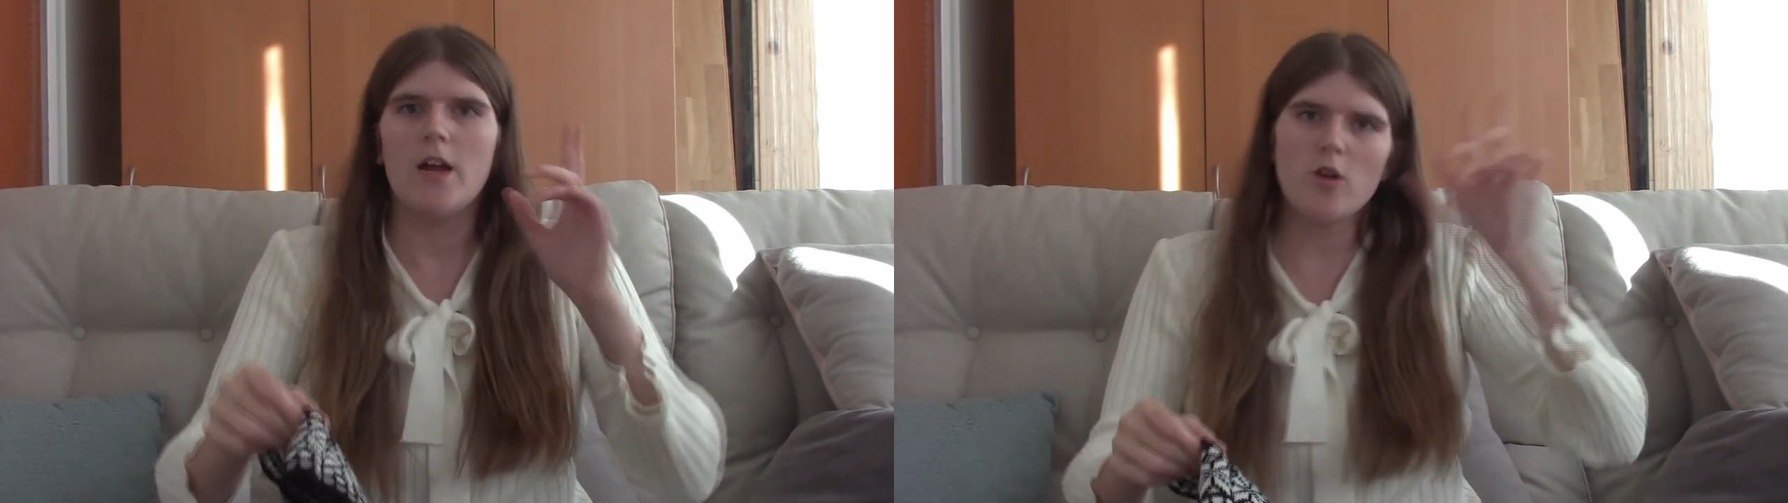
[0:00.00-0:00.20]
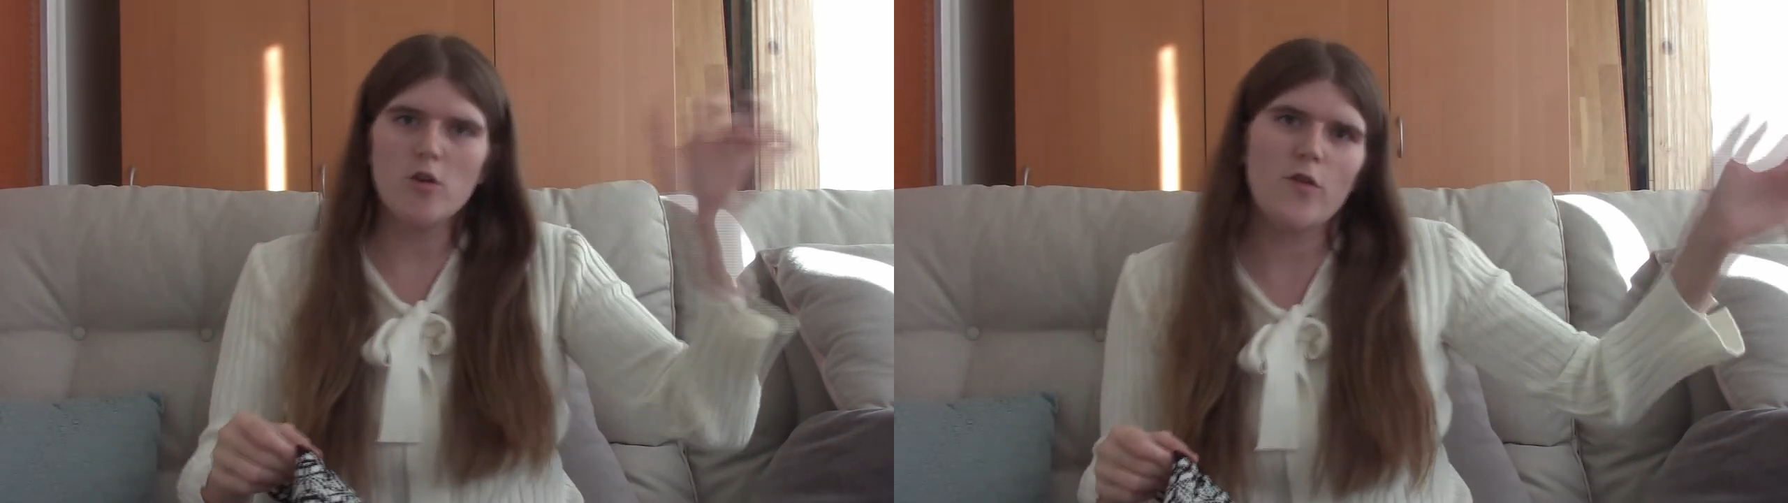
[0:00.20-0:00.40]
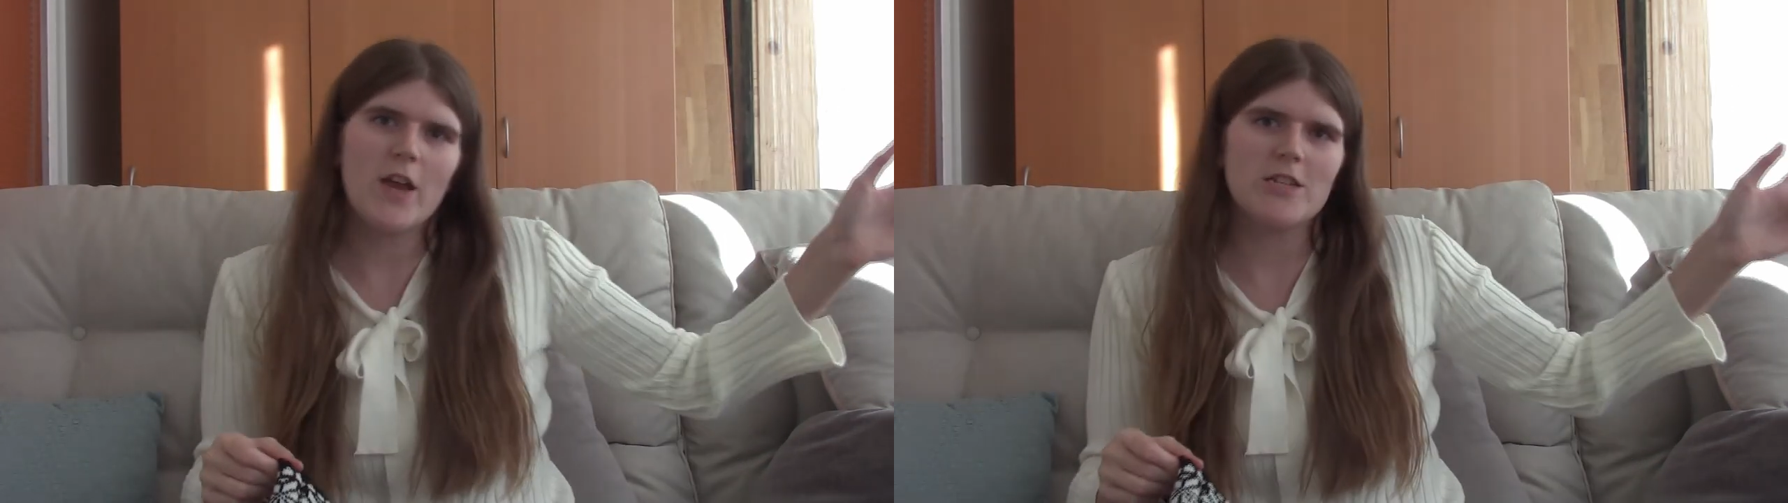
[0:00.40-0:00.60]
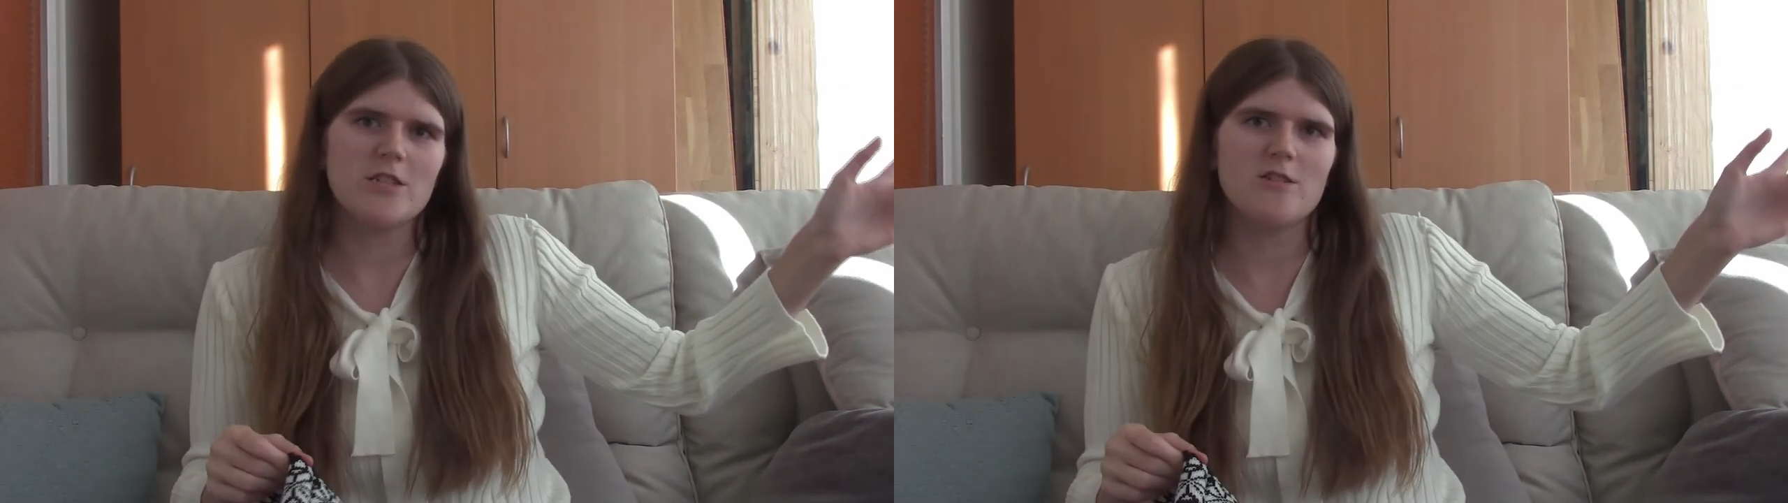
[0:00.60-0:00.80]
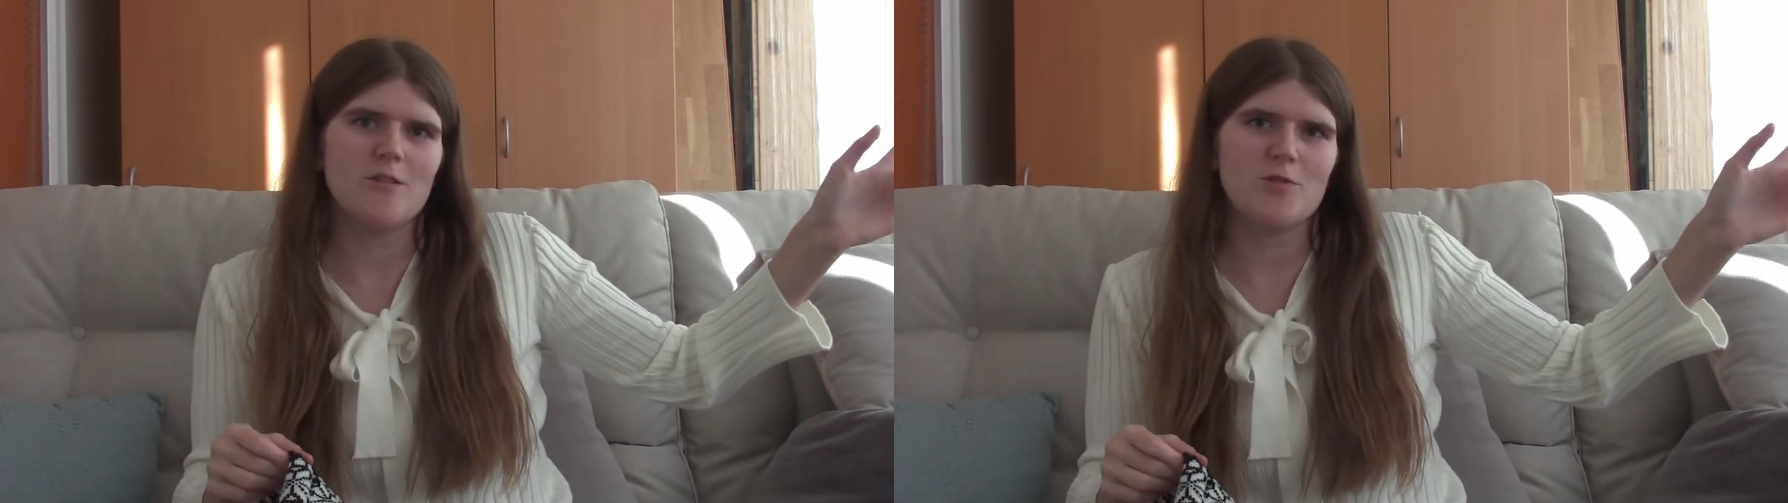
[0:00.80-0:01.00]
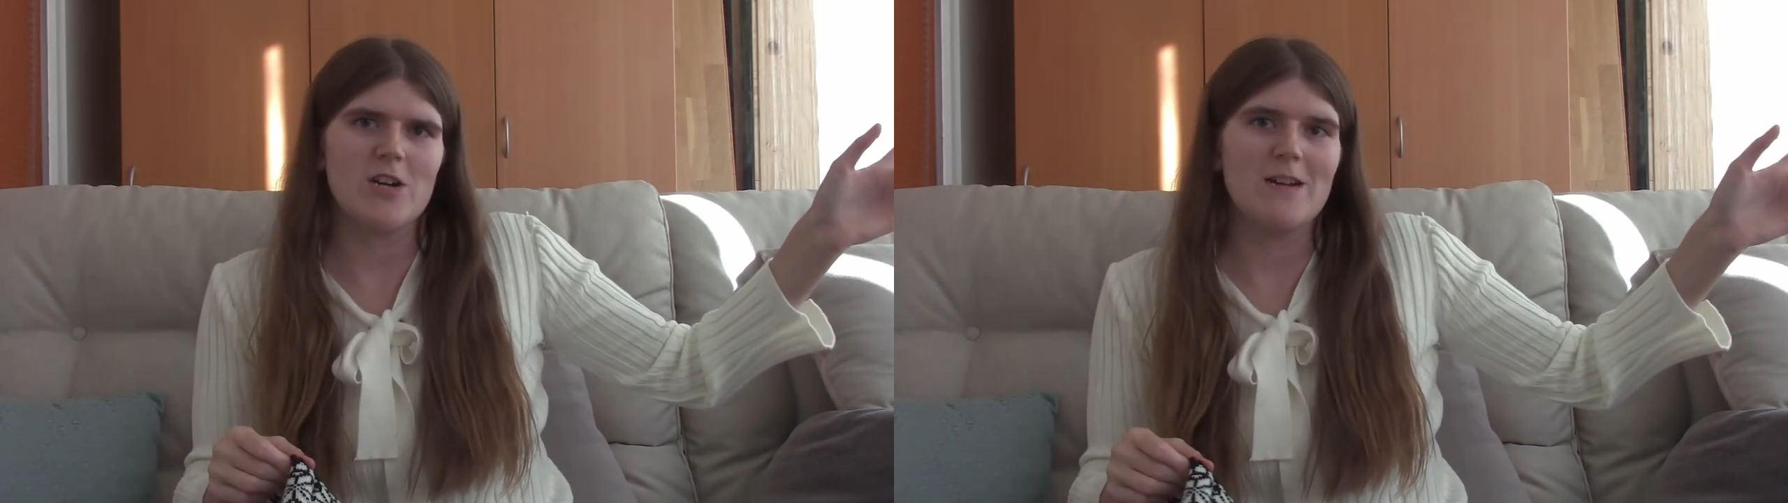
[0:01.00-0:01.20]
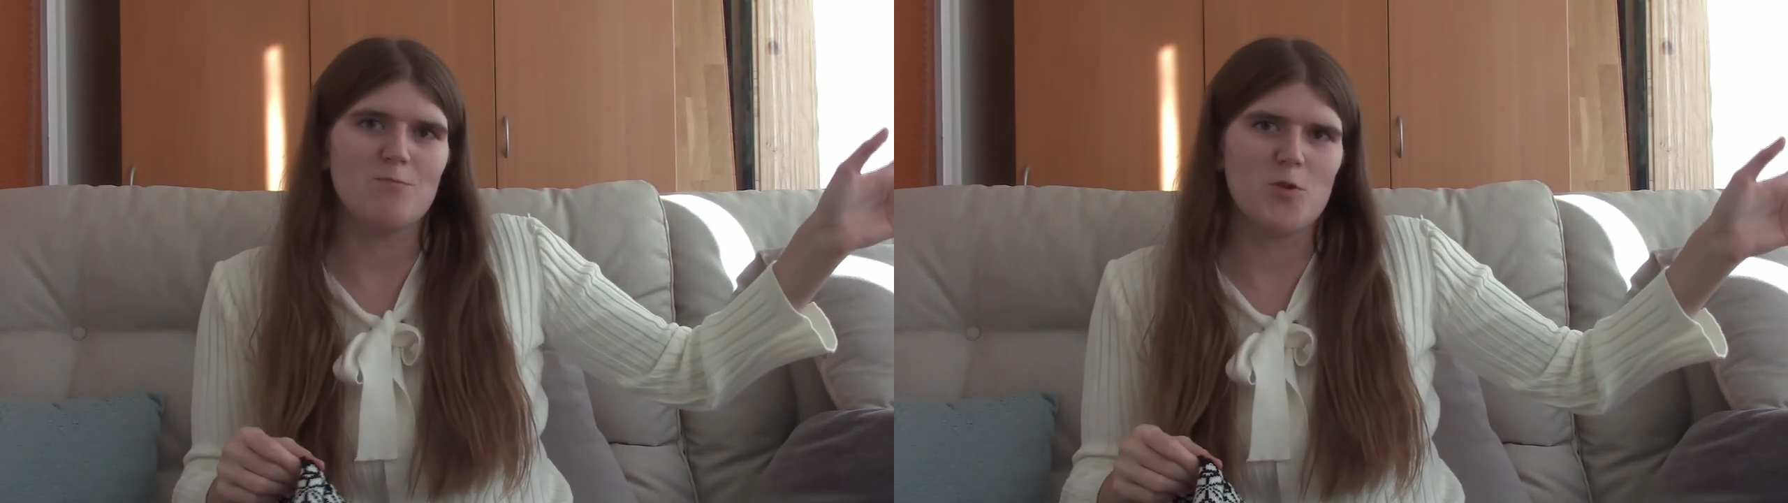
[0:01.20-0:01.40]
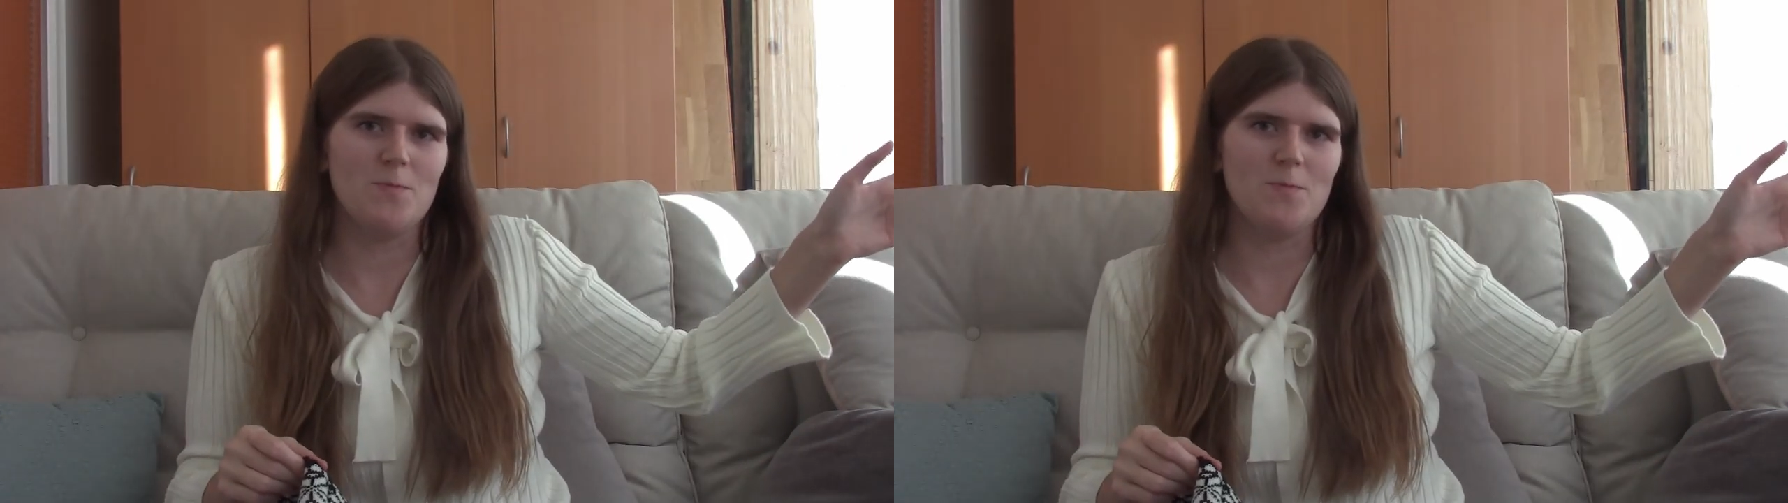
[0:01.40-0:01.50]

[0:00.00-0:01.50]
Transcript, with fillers: And don't forget to subscribe